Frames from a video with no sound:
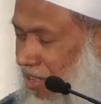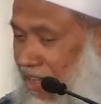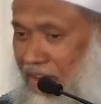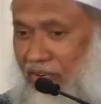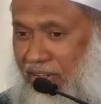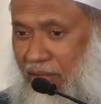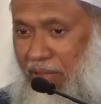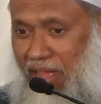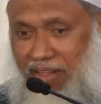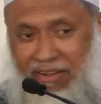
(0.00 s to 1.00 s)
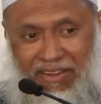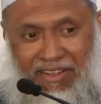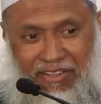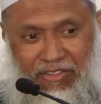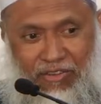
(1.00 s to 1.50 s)
Ahlul Kabair,
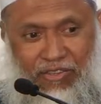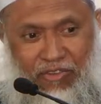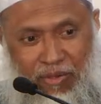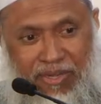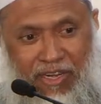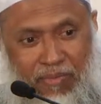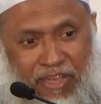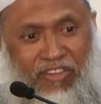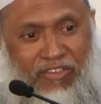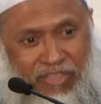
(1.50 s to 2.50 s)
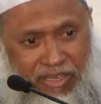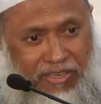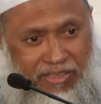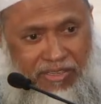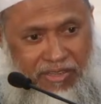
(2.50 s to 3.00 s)
those who committed major
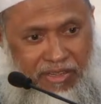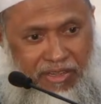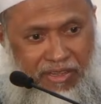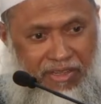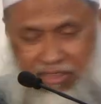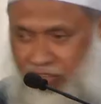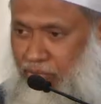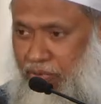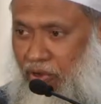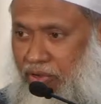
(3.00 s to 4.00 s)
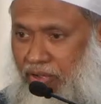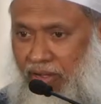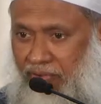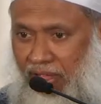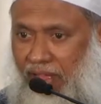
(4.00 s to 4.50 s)
sins, they should be going to
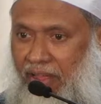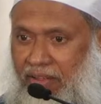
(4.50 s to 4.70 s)
hellfire.